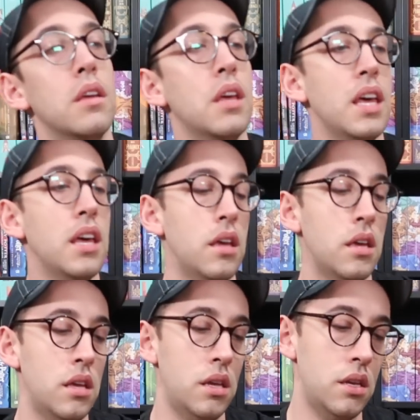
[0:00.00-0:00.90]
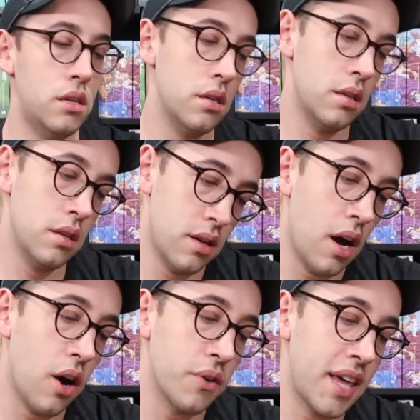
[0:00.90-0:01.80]
And,
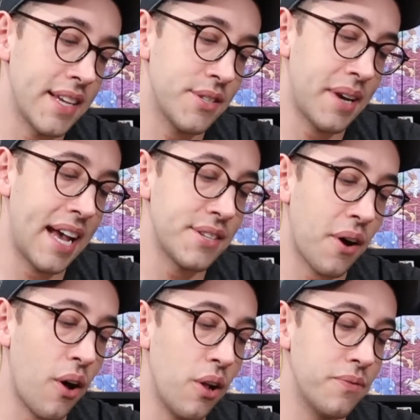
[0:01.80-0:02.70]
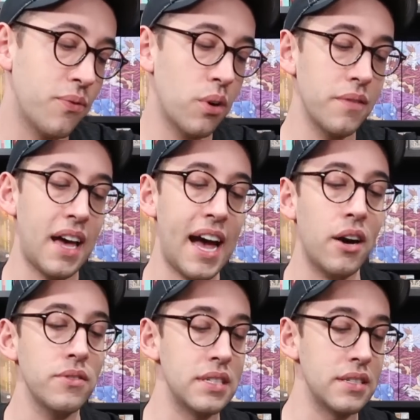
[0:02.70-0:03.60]
oh, okay, so it has all four of the
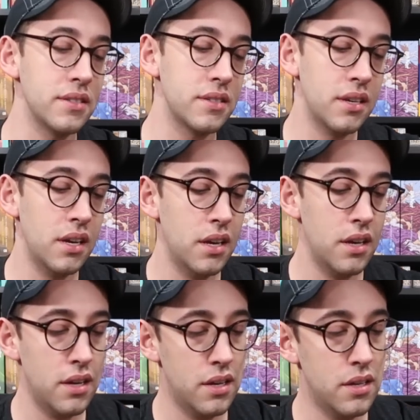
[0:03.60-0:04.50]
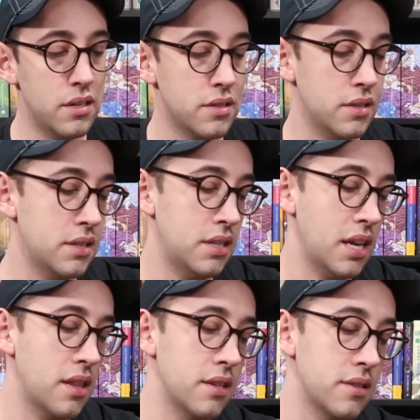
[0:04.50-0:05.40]
houses. So let's
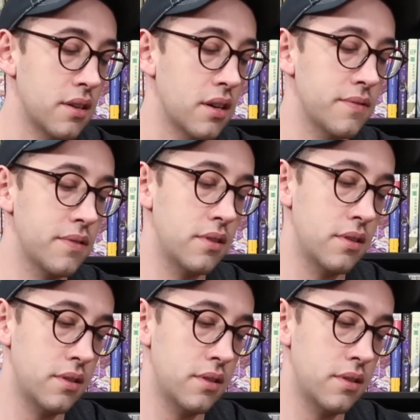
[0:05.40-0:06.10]
take this off.